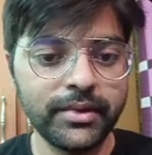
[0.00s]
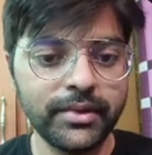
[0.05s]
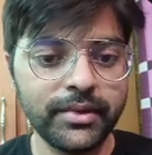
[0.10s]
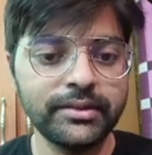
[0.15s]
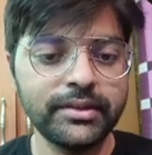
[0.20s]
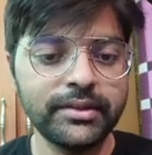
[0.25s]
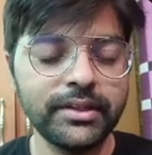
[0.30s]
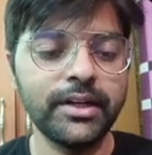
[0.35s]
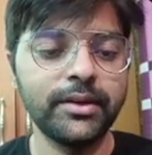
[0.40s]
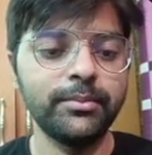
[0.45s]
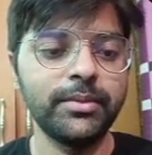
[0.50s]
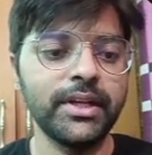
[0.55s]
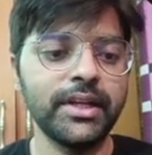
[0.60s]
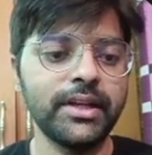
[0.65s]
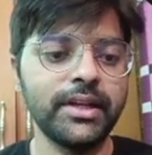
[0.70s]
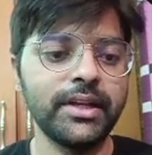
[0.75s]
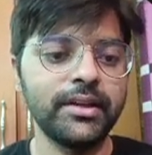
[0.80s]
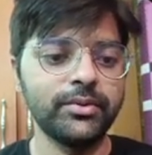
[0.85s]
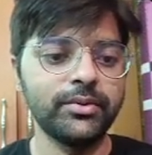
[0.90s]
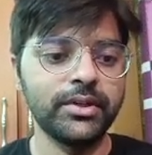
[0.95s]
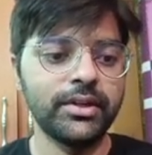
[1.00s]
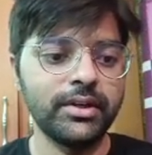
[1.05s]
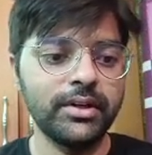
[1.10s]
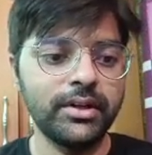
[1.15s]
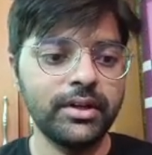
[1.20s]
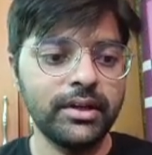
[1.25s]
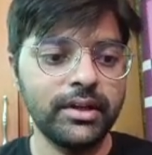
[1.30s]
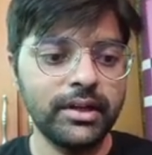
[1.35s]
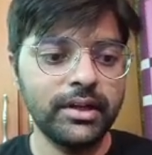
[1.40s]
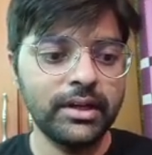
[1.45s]
Second player has won.
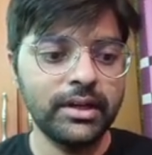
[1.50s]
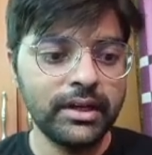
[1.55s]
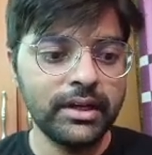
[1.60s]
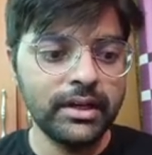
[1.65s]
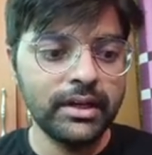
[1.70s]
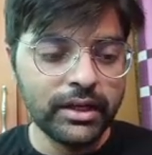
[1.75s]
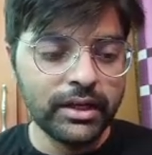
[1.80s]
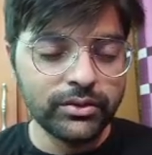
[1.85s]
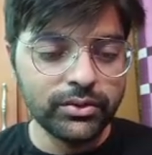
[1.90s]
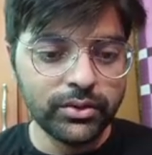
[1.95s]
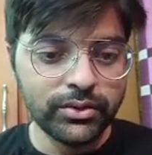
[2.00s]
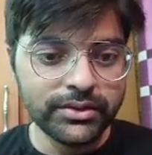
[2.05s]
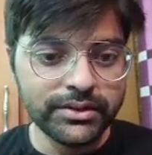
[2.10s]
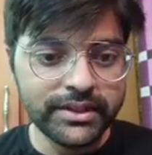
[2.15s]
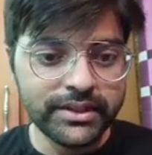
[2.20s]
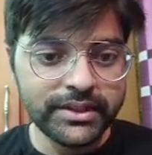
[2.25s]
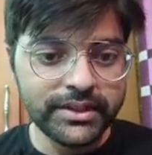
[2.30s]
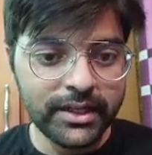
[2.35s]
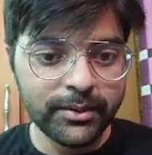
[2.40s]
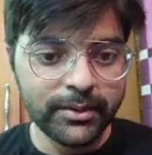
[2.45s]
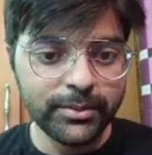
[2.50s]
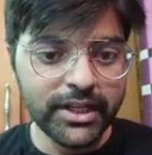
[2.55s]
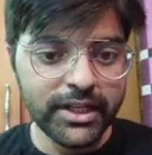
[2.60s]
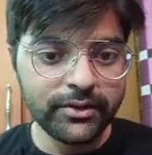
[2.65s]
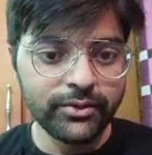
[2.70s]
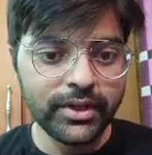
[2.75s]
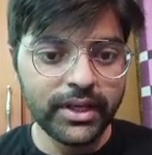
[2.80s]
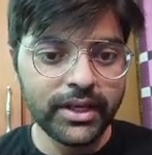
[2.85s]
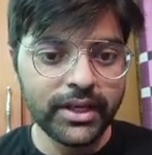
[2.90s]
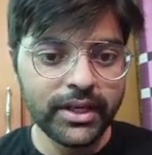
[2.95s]
So second player
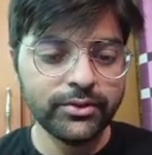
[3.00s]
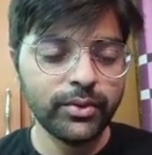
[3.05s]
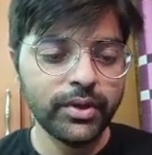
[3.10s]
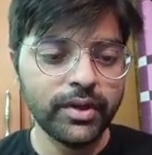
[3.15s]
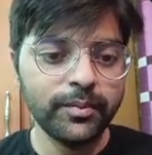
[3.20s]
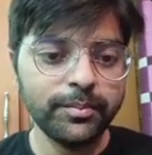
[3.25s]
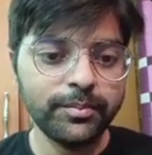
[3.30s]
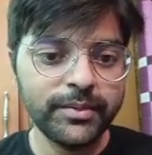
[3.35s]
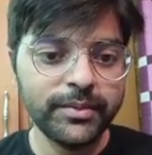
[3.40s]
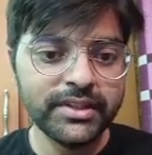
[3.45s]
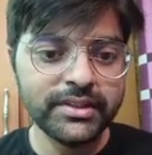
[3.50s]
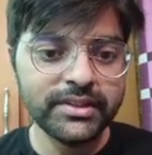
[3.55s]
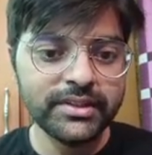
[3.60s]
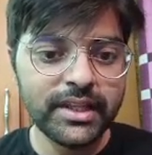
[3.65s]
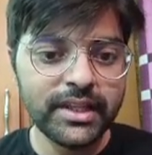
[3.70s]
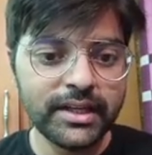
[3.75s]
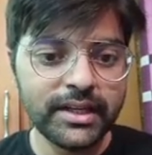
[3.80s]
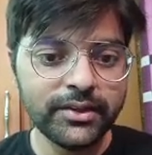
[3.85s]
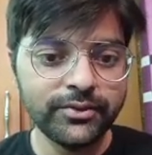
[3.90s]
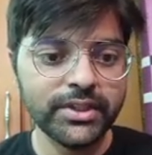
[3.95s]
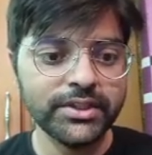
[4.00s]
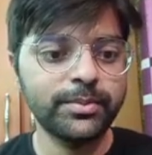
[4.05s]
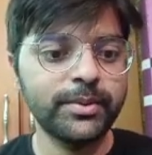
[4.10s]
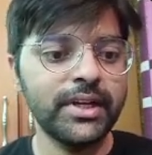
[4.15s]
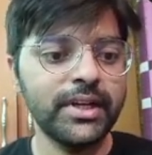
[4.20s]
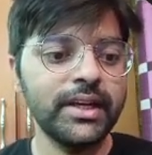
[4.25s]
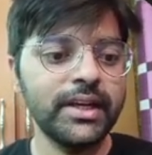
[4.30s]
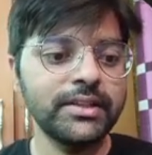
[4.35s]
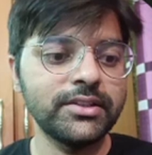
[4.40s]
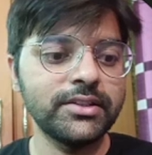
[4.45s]
has won means that first
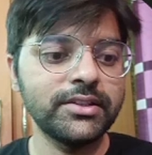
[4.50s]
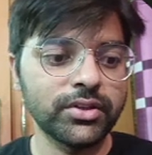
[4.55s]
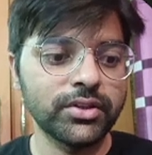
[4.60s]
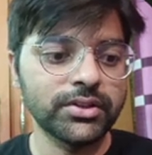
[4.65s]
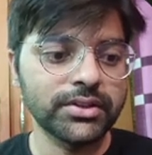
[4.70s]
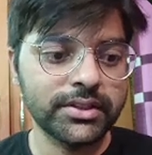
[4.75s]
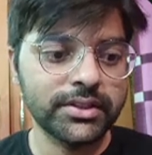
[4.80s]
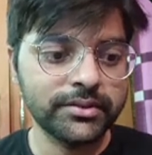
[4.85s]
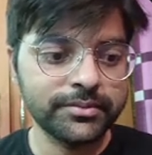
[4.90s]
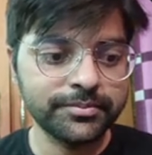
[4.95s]
player has lost.